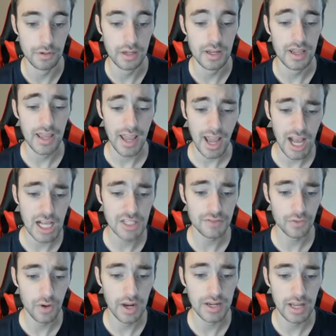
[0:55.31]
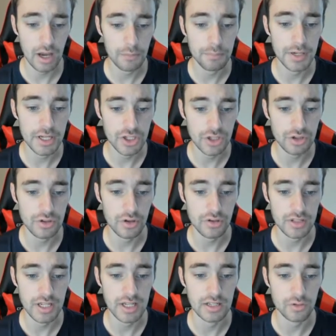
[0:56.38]
But as for right now,
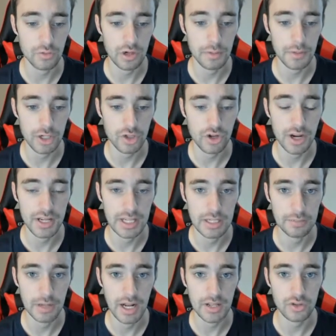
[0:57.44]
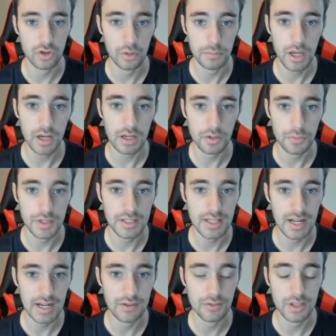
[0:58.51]
PG-13 is what I'm going to try to keep it at. So I'm not going to
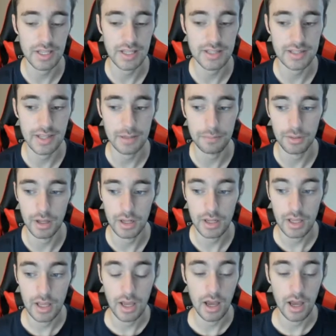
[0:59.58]
recite everything he said, but